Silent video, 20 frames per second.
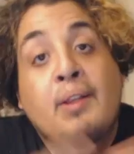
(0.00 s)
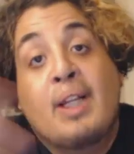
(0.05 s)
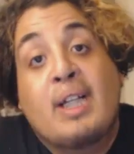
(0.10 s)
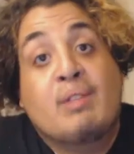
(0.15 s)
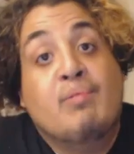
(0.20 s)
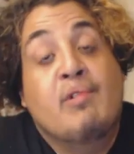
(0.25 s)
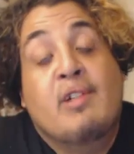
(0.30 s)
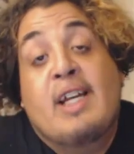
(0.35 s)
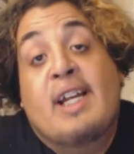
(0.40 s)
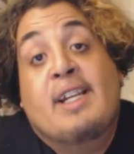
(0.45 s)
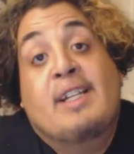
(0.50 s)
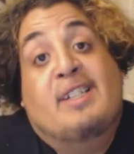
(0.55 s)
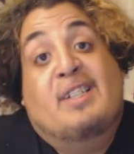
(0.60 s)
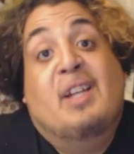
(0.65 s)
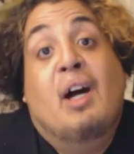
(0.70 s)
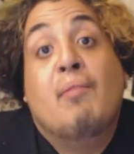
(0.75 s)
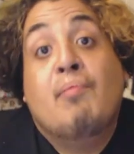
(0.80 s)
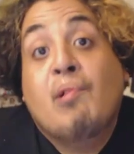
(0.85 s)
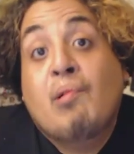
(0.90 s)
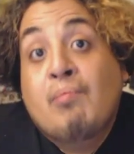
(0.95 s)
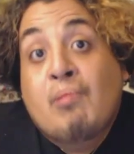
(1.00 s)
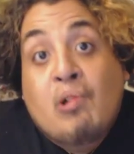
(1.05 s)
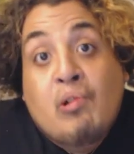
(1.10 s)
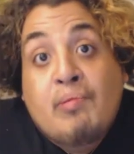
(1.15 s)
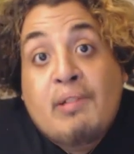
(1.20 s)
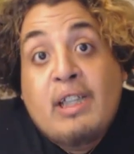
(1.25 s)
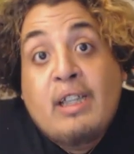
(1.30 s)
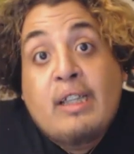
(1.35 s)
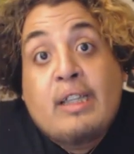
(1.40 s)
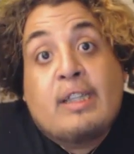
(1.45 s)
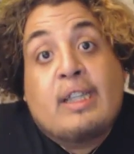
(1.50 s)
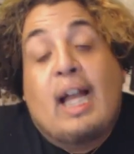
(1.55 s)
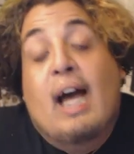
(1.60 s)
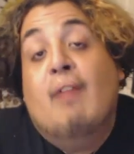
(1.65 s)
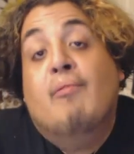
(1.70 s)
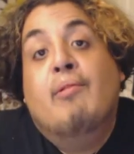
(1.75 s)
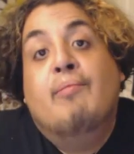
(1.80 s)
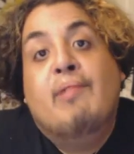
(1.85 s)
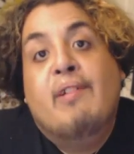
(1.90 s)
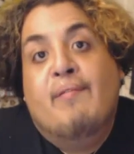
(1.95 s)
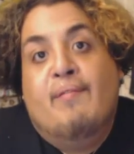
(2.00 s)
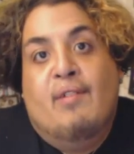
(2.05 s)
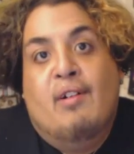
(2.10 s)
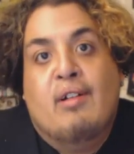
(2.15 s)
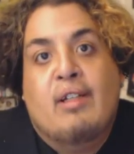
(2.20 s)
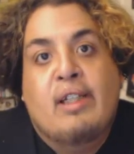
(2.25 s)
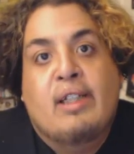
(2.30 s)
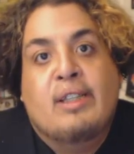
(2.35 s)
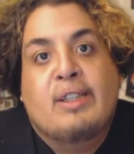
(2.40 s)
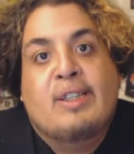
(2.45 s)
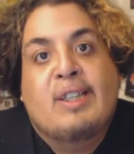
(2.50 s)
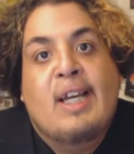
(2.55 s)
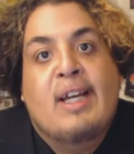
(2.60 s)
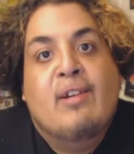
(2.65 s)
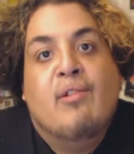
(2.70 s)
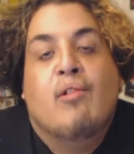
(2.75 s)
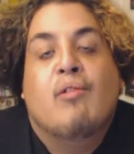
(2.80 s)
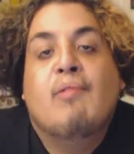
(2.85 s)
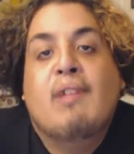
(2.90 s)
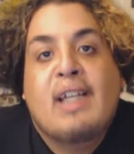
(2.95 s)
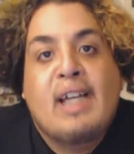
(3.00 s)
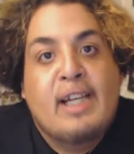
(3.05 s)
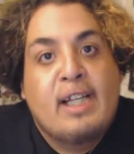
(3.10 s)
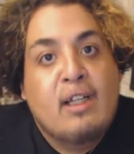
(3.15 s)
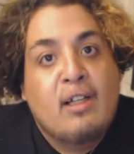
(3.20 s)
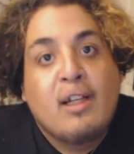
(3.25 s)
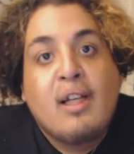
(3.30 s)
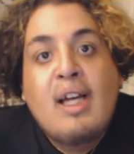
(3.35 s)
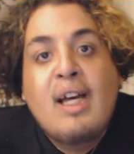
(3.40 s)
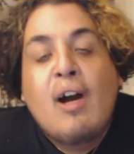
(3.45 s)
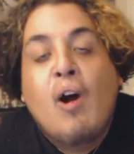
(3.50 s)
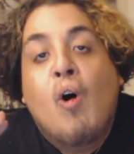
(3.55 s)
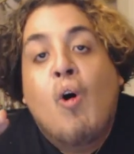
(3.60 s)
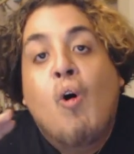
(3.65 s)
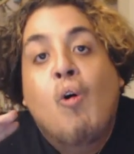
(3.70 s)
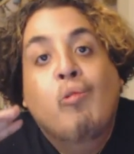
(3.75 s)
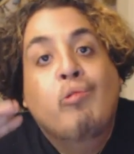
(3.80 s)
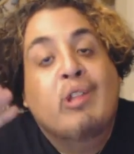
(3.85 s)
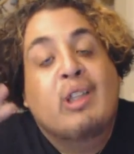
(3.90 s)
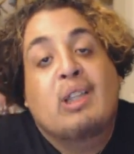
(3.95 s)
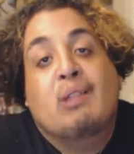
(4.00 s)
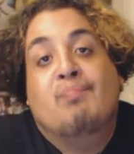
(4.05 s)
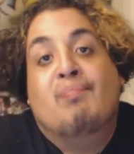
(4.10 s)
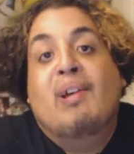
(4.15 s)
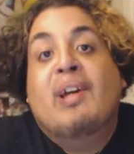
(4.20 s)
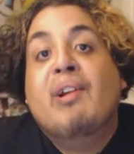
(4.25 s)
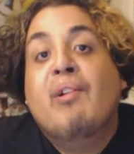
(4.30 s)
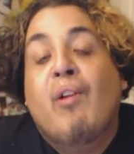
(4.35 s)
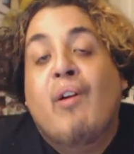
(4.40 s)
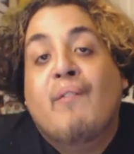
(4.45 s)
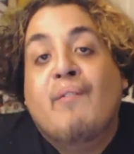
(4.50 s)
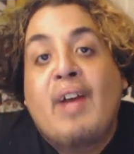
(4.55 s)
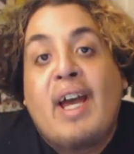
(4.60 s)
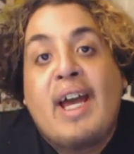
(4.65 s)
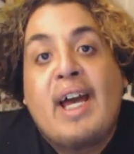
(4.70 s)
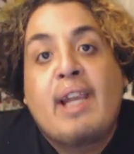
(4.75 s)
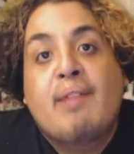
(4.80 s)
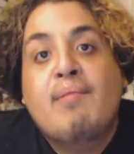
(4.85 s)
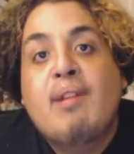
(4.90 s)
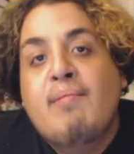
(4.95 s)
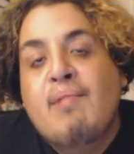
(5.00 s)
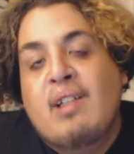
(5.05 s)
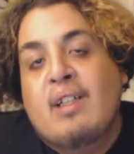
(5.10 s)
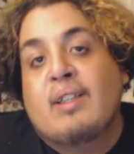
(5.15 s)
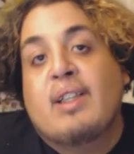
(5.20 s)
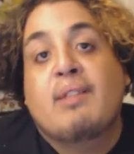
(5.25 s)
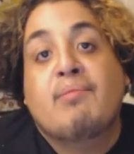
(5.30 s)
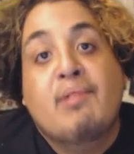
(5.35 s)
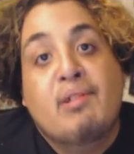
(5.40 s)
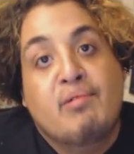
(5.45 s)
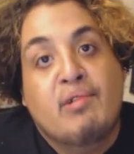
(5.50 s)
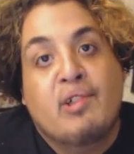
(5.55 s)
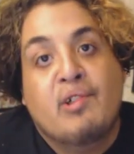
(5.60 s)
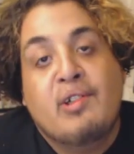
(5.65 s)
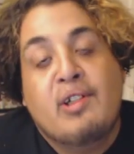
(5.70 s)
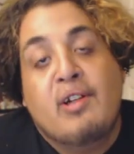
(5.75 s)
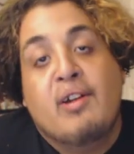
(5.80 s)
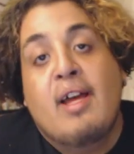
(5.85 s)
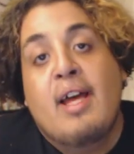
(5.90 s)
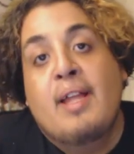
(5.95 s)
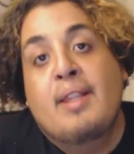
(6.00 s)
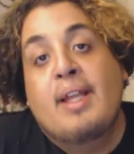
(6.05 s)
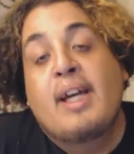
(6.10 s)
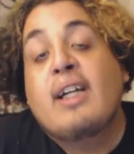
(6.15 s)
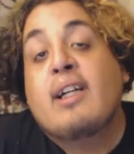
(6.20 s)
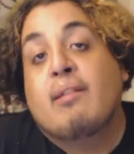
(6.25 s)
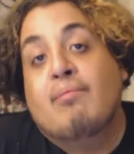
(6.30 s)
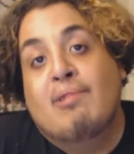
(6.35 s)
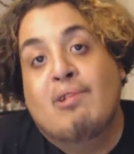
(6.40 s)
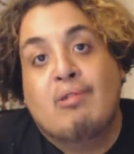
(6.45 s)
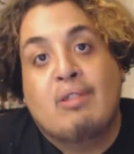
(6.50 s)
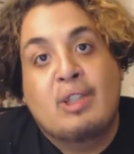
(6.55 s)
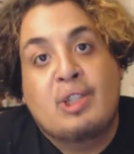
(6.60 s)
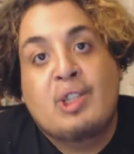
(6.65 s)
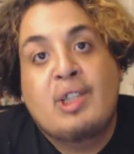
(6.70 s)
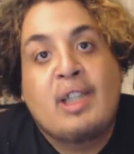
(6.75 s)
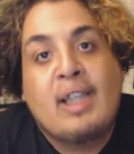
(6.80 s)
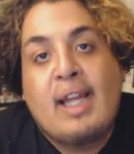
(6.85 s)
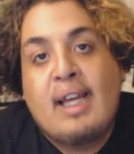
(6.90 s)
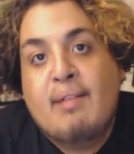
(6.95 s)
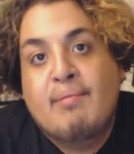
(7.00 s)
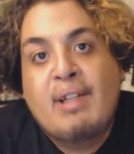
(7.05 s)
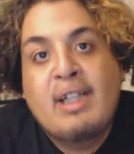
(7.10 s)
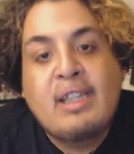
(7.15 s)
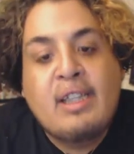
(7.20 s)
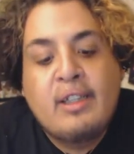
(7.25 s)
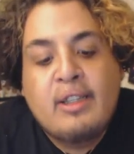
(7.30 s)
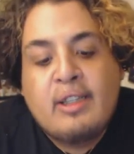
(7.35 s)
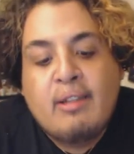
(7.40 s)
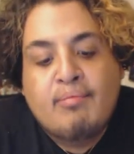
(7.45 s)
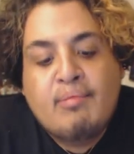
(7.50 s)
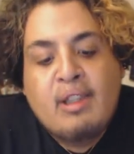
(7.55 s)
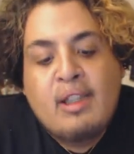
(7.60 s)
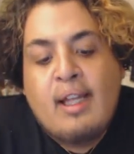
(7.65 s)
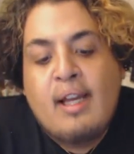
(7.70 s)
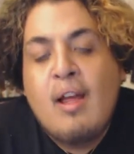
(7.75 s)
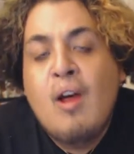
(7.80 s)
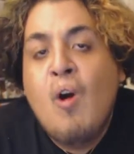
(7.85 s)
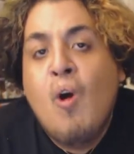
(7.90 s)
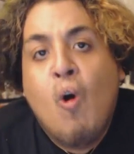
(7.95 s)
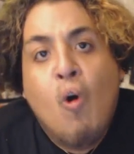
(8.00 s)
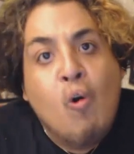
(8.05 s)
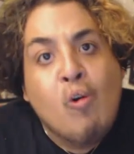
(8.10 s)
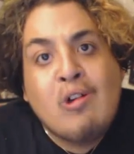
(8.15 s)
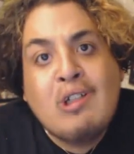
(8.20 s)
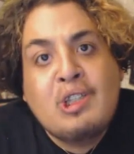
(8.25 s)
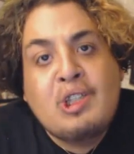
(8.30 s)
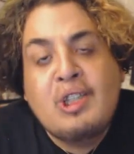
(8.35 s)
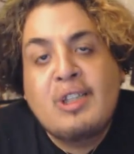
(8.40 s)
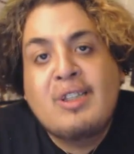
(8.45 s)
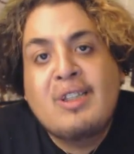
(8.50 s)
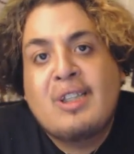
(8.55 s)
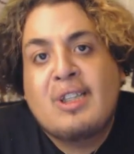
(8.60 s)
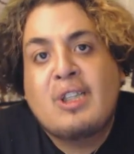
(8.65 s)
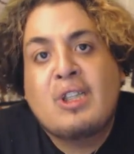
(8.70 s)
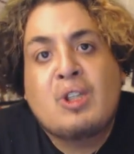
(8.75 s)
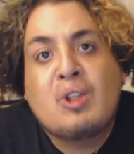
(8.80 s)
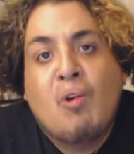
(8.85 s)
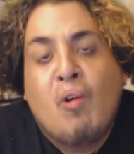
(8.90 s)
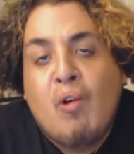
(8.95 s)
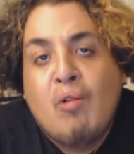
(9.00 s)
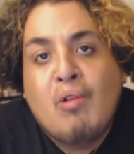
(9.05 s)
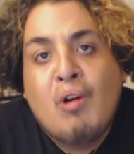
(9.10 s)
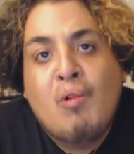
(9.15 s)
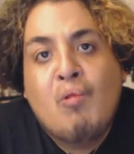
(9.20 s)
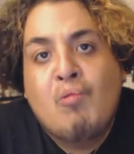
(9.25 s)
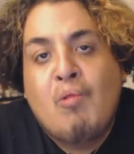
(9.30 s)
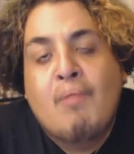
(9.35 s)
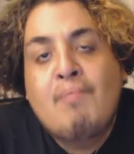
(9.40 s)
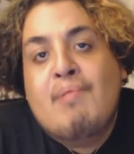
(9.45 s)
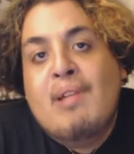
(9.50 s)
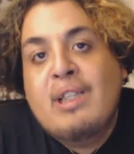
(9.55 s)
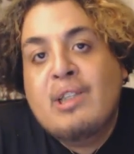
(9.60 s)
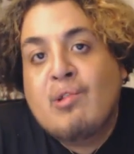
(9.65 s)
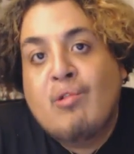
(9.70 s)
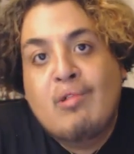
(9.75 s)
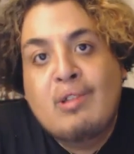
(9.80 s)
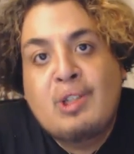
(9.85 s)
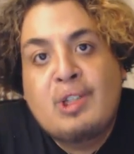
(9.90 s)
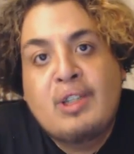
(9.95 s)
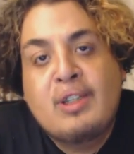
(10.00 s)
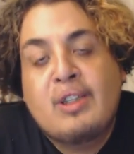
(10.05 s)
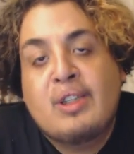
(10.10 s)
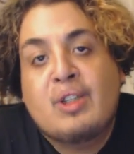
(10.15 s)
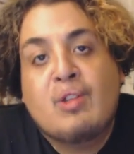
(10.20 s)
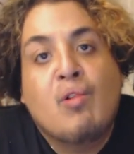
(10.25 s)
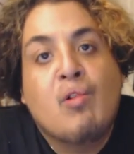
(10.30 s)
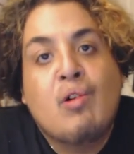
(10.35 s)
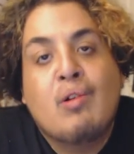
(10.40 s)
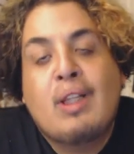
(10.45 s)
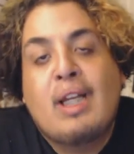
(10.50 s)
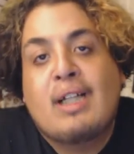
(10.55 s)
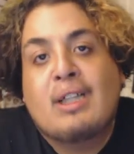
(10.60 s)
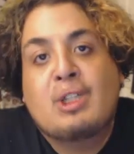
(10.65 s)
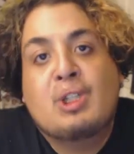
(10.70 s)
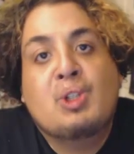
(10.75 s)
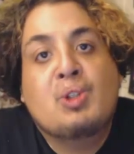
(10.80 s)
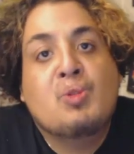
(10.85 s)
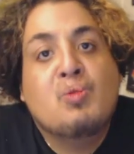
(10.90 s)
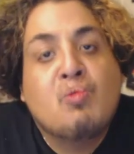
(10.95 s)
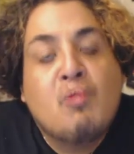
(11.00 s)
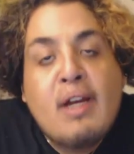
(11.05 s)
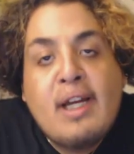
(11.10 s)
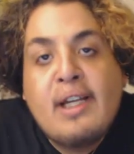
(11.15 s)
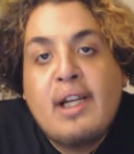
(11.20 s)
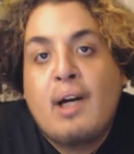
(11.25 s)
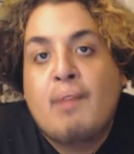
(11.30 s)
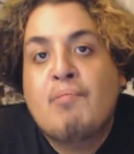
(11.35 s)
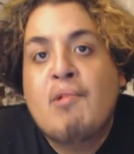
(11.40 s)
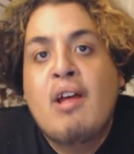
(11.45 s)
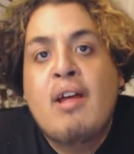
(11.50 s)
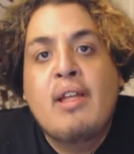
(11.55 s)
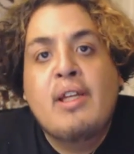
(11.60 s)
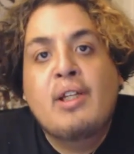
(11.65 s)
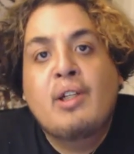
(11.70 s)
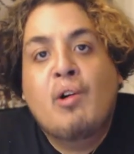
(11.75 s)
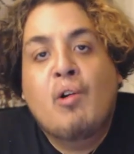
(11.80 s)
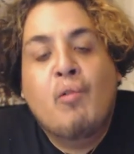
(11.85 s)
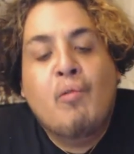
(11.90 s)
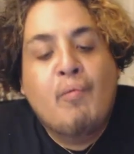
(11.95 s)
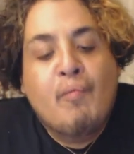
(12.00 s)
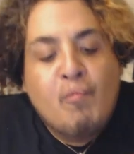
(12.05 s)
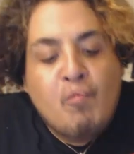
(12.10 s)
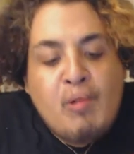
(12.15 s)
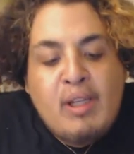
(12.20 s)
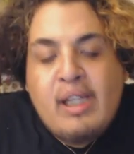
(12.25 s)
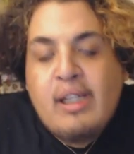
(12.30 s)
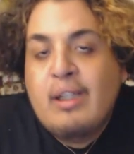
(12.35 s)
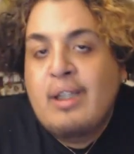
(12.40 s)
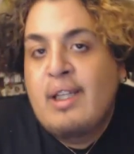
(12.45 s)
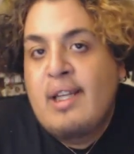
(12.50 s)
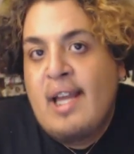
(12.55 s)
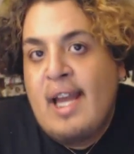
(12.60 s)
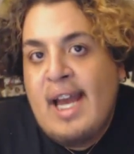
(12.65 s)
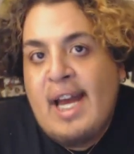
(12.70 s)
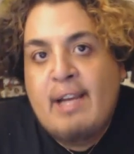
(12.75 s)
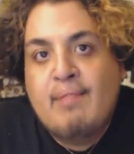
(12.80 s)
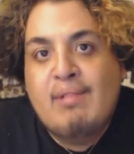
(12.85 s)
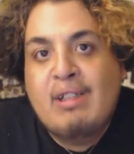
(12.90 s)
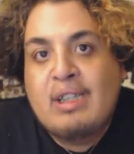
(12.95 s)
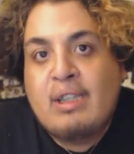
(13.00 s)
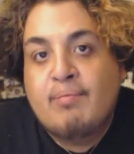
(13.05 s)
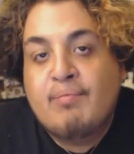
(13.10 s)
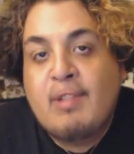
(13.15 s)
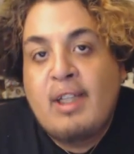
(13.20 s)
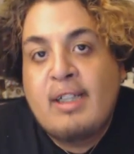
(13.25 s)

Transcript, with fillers: Unless we're getting double movies, that would be fucking insane, or we're getting a whole spin-off anime, because let's be real here, they could milk the shit. Like, if they did something like Origins of Zoro, One Piece Origins of Zoro, like a straight-up, you know, weekly anime, something